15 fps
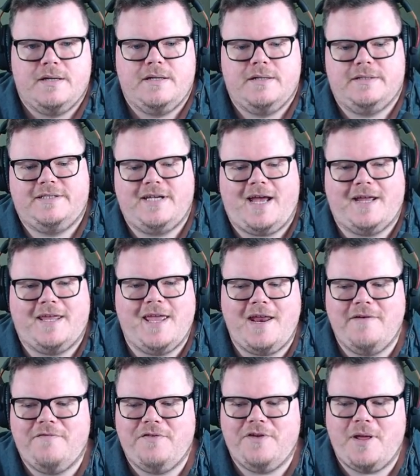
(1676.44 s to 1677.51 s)
Attack
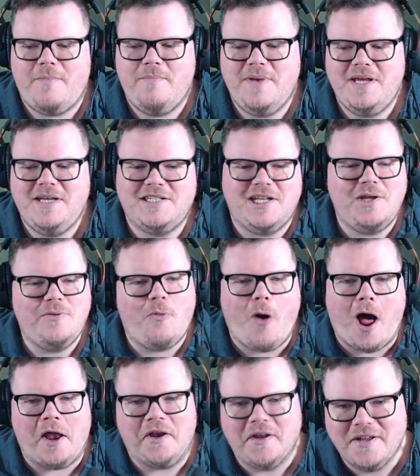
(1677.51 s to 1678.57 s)
in for the measly
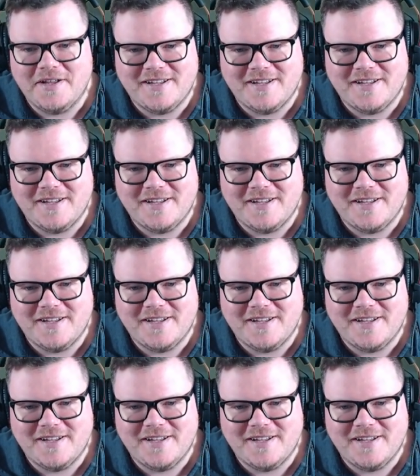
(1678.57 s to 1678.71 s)
1.